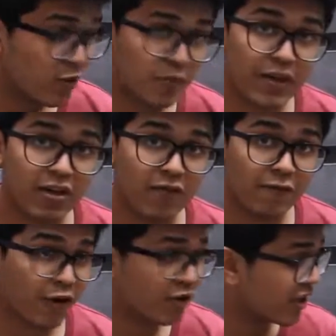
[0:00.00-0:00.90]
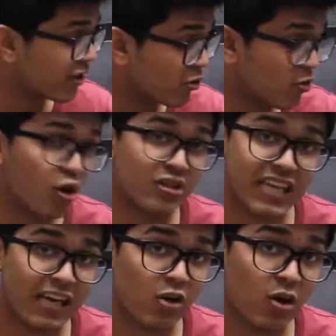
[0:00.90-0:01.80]
would be converted to
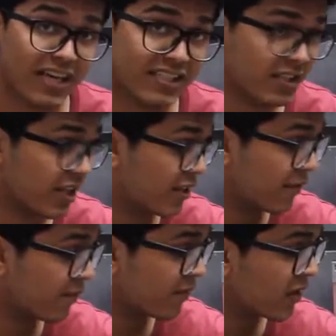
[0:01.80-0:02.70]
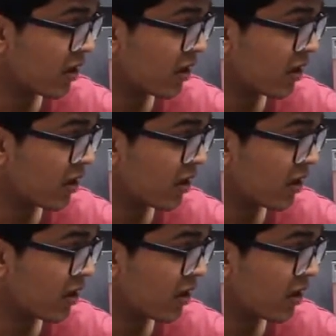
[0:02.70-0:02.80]
oxaloacetate.